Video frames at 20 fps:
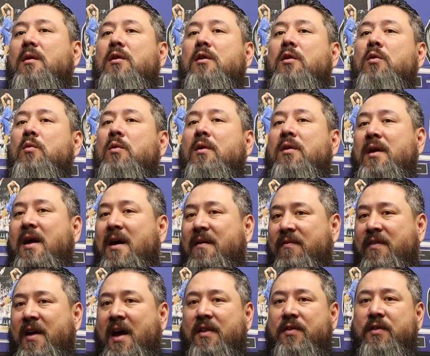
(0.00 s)
you'd rather
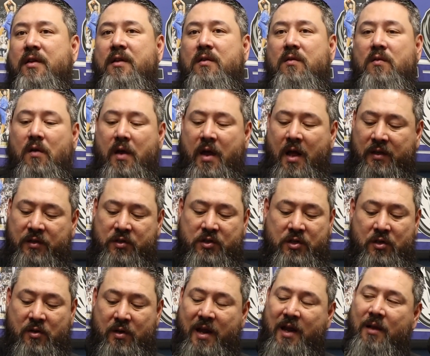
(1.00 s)
have that than
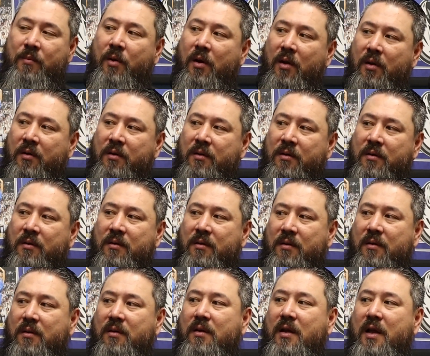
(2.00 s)
Algier and Pollard
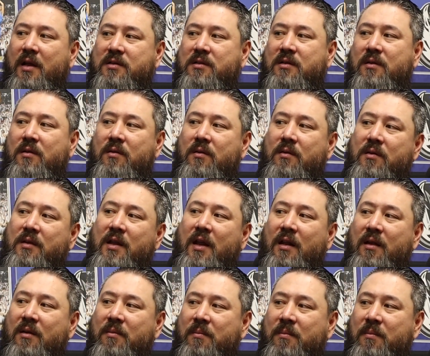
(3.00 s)
as a
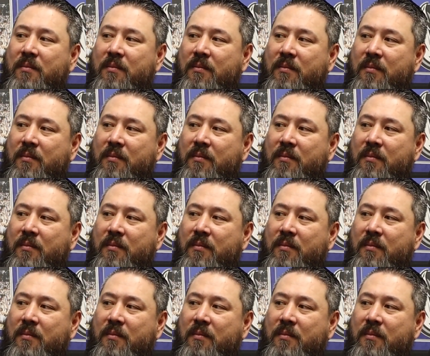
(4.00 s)
tandem?